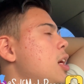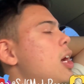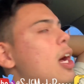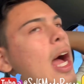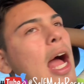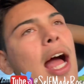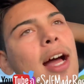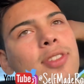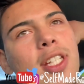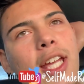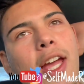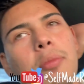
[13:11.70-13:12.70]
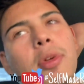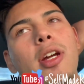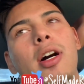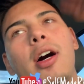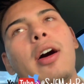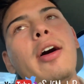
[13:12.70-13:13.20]
I have to get me
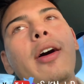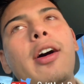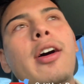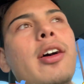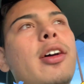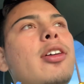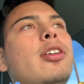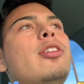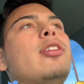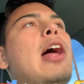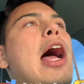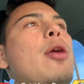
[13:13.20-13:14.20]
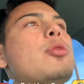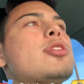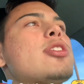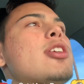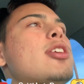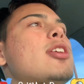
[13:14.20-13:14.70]
I was
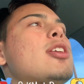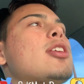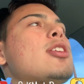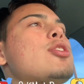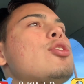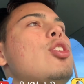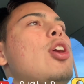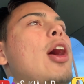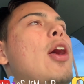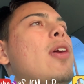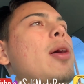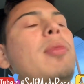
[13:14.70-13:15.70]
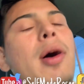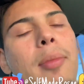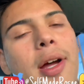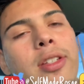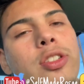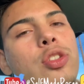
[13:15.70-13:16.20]
thinking, because you know how I bought
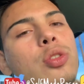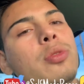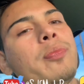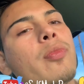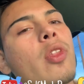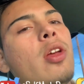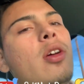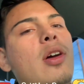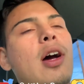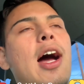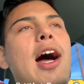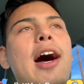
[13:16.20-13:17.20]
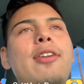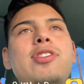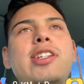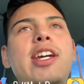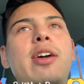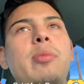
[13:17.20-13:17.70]
my suit, I have to
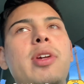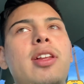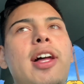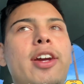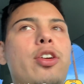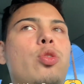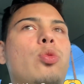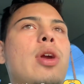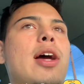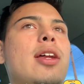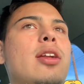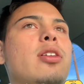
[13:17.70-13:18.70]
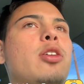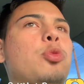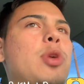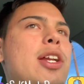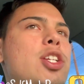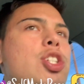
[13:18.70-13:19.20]
get me like a
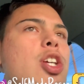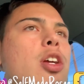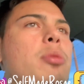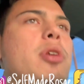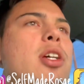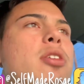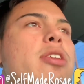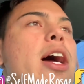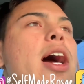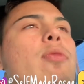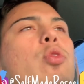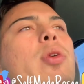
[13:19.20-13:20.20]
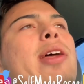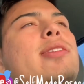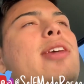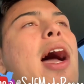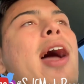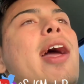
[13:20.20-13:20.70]
red shirt, because I have a red
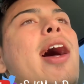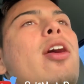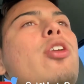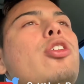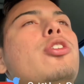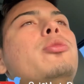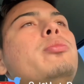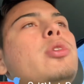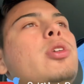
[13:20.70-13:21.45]
tie at home,